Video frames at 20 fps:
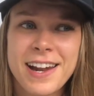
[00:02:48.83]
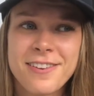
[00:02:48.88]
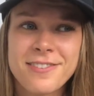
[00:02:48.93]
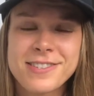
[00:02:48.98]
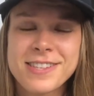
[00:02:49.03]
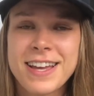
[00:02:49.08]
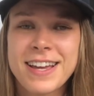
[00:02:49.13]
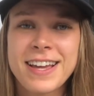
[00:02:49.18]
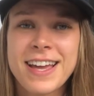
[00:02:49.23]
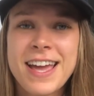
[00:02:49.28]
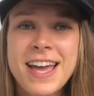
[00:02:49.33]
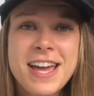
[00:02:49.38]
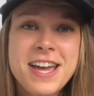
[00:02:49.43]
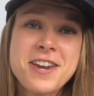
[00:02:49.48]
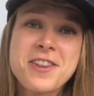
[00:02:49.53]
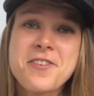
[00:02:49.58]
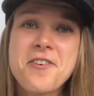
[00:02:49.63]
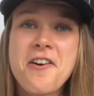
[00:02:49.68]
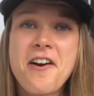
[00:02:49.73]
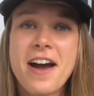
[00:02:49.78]
And I was like,
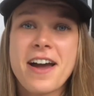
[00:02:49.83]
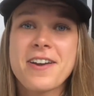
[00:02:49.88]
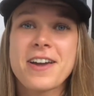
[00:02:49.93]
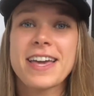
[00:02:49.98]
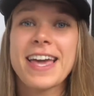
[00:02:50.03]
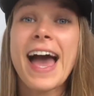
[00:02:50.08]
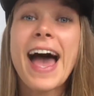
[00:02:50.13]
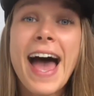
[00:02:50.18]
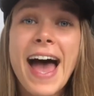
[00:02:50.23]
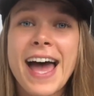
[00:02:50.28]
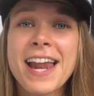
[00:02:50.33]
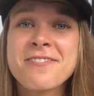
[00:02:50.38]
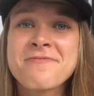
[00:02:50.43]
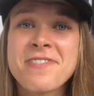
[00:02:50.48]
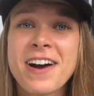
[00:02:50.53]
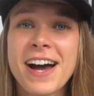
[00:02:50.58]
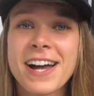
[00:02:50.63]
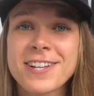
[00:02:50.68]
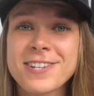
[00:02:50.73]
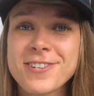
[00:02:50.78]
no, I can,
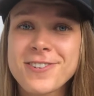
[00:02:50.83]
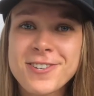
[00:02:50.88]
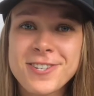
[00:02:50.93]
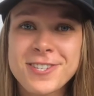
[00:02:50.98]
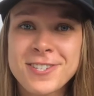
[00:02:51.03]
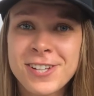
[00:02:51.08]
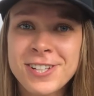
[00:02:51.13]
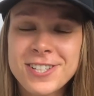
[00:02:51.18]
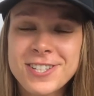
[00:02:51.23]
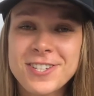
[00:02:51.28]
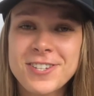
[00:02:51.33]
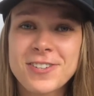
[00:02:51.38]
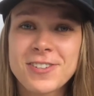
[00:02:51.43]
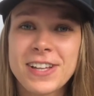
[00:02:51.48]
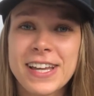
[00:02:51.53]
but I choose not to.